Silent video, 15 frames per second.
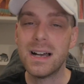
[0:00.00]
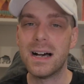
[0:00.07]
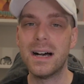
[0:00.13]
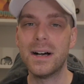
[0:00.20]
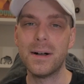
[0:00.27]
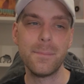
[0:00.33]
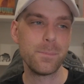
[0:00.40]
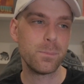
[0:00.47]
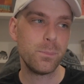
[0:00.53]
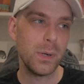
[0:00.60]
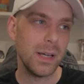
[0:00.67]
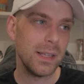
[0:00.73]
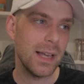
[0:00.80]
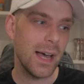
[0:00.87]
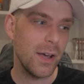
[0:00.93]

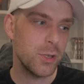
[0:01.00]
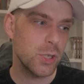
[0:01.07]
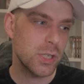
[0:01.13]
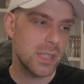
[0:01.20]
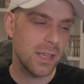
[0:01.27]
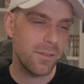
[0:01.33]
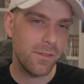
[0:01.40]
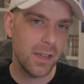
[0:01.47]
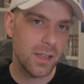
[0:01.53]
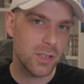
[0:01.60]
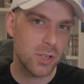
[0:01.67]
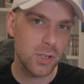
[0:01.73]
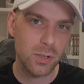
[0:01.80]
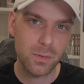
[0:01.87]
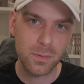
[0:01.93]
But I just think fans
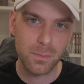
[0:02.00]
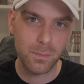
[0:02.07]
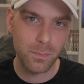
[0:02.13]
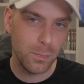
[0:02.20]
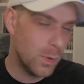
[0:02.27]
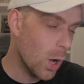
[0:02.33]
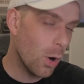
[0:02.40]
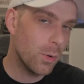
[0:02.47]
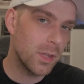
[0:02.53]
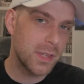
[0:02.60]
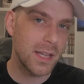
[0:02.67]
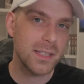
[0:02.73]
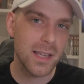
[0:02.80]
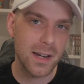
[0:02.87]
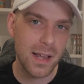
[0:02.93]
should know that
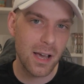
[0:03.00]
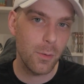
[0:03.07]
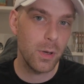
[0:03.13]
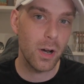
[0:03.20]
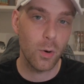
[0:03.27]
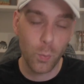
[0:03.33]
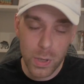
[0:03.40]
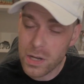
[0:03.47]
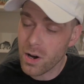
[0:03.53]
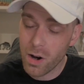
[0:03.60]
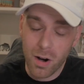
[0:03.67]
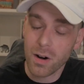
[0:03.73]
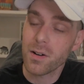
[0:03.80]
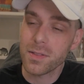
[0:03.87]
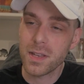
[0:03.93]
that's kind of how we are. We
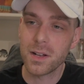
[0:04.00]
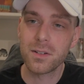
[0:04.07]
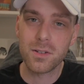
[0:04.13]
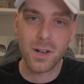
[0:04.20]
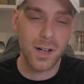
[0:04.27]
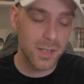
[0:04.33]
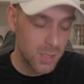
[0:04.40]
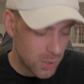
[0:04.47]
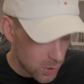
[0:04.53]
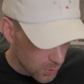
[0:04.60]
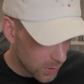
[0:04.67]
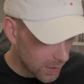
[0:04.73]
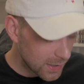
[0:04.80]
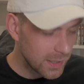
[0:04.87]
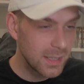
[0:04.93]
are the underdogs.
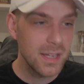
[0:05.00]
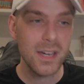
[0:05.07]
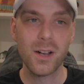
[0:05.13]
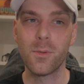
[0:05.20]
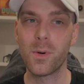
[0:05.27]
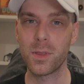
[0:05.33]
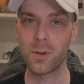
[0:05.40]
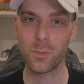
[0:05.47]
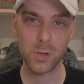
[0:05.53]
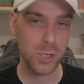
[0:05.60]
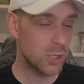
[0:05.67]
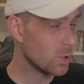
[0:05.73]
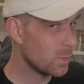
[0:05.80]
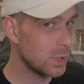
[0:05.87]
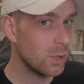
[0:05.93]
Historically, whether we
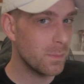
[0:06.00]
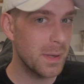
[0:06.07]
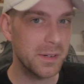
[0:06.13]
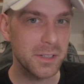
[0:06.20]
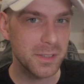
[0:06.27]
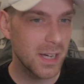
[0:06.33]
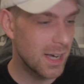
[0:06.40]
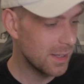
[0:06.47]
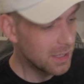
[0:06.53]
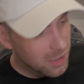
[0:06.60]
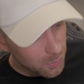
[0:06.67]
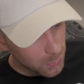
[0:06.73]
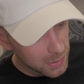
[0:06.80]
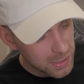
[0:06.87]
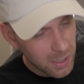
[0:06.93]
should be doing better or not,
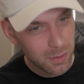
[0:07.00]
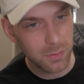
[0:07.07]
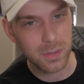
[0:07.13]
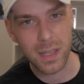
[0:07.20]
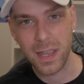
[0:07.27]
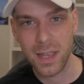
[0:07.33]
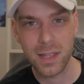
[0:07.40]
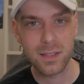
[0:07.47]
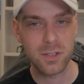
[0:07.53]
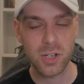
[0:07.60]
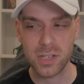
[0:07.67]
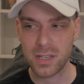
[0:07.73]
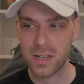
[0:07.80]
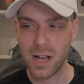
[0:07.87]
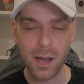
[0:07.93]
we don't. And
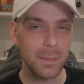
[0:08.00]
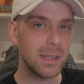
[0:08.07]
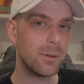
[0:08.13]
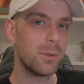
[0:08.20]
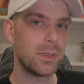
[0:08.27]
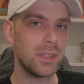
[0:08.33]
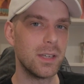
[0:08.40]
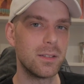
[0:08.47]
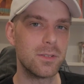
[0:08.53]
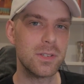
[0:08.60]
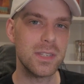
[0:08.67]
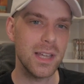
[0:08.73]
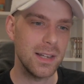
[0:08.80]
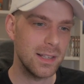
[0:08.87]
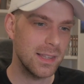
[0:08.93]
just coming in with the
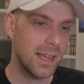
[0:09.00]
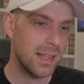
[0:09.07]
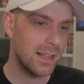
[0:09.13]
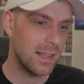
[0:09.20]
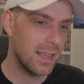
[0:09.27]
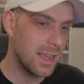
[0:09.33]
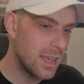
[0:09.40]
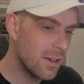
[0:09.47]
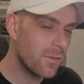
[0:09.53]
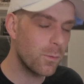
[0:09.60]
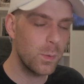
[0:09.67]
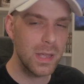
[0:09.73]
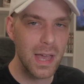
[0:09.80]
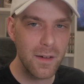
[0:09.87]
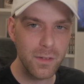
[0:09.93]
understanding that if
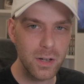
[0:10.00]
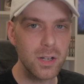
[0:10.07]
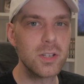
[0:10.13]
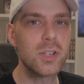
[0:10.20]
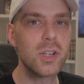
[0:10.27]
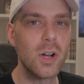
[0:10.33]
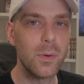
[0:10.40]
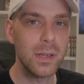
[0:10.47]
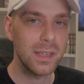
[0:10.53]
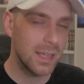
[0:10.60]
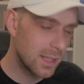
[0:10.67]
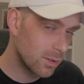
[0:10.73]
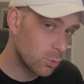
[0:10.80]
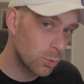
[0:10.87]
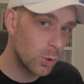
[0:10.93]
we have a good showing
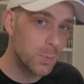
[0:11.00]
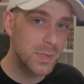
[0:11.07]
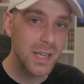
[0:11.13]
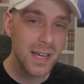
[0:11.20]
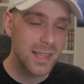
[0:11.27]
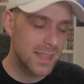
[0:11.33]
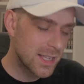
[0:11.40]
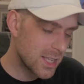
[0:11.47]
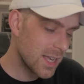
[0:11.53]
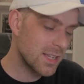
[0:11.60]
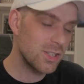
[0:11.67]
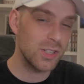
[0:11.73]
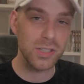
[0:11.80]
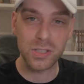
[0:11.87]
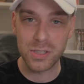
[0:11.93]
in groups, that's
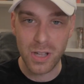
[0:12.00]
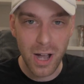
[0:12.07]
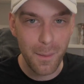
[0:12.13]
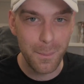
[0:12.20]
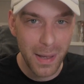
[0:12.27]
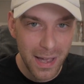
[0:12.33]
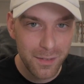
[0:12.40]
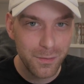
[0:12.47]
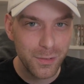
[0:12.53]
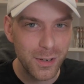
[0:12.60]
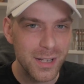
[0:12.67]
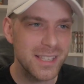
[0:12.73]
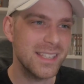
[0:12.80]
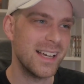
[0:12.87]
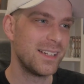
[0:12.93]
actually not bad for
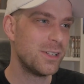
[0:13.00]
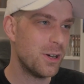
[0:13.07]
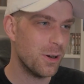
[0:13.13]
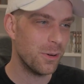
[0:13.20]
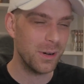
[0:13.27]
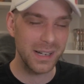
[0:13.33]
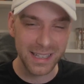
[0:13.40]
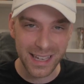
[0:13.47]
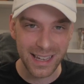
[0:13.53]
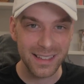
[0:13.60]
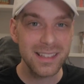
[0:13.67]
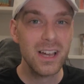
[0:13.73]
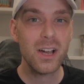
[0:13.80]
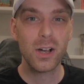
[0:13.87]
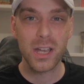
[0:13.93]
us. I know,
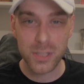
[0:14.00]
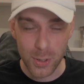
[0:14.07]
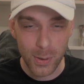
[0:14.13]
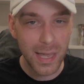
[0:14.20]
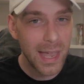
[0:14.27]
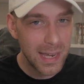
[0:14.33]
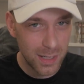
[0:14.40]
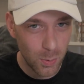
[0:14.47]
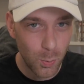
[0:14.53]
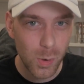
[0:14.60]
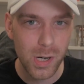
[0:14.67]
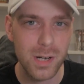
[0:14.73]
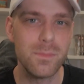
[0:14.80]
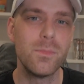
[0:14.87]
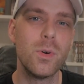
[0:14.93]
again, it's okay to
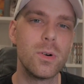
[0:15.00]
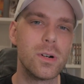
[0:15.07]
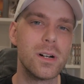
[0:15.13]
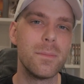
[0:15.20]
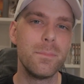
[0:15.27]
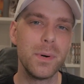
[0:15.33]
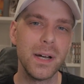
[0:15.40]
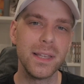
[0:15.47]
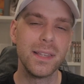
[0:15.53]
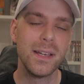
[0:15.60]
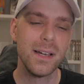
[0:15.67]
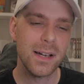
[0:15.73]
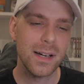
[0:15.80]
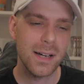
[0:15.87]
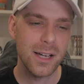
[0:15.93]
want more, but
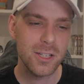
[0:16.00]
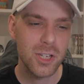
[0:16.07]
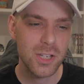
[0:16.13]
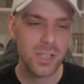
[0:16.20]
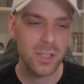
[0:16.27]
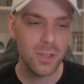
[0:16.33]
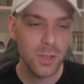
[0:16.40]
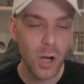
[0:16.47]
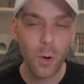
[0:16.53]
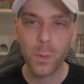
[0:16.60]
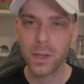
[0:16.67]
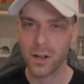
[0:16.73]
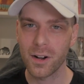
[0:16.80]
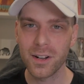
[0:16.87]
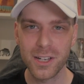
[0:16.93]
just
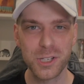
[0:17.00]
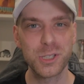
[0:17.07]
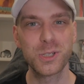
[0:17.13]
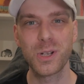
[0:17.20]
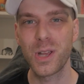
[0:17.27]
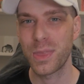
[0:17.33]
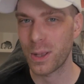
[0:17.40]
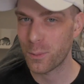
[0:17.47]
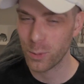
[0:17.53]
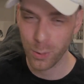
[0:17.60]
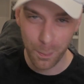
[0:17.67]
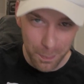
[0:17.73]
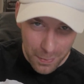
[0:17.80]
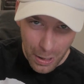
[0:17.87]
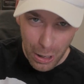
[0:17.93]
knowing our history, I think,
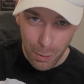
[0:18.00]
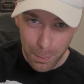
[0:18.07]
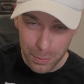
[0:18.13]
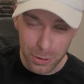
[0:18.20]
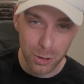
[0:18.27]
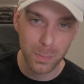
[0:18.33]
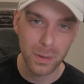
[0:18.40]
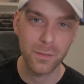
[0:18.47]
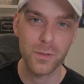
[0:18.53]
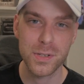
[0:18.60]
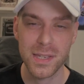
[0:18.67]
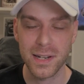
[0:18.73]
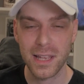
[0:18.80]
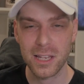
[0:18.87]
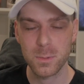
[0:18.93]
will help a little bit for
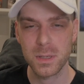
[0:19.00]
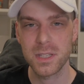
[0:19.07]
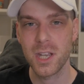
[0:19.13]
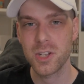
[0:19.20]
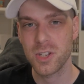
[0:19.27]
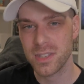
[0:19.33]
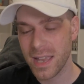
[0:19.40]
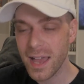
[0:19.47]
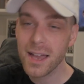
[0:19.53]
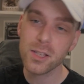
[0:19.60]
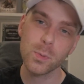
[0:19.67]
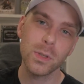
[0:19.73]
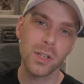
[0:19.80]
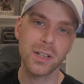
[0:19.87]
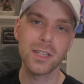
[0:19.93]
setting expectations as
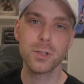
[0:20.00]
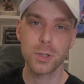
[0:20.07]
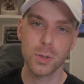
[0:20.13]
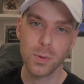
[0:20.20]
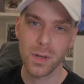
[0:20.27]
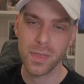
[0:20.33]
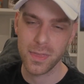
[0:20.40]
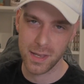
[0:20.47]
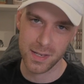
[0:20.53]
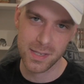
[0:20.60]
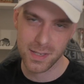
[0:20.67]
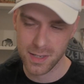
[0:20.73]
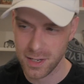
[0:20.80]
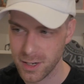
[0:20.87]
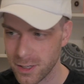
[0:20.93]
we look into this
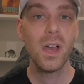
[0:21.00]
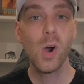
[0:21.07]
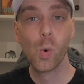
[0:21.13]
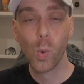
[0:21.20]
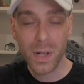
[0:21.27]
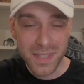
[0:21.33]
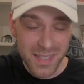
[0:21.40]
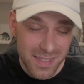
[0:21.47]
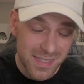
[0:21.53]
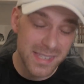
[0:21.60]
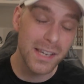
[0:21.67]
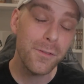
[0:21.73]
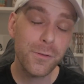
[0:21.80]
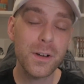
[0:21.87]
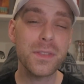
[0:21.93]
year. What's
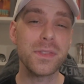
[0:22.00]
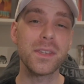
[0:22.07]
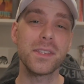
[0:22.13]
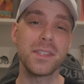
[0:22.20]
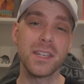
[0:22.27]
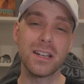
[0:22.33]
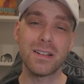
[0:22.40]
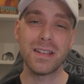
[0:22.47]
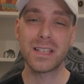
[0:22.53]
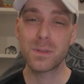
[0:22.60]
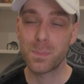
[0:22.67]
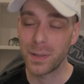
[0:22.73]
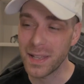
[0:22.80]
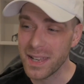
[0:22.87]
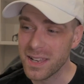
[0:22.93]
different this year is
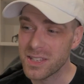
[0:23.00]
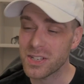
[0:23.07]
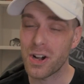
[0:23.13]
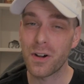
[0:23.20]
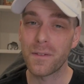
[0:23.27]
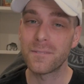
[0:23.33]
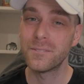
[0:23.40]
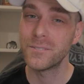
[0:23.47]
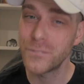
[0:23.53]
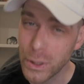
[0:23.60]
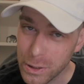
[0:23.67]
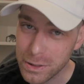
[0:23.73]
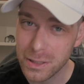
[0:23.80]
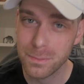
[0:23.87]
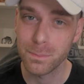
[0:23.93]
play-ins are
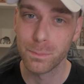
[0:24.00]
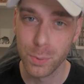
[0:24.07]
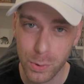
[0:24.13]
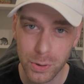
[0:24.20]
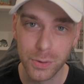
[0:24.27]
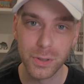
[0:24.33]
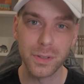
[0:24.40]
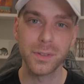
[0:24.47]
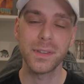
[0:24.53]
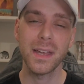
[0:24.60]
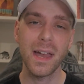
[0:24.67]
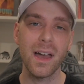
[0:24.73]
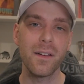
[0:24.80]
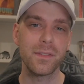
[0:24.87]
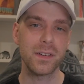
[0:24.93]
fucking brutal. They have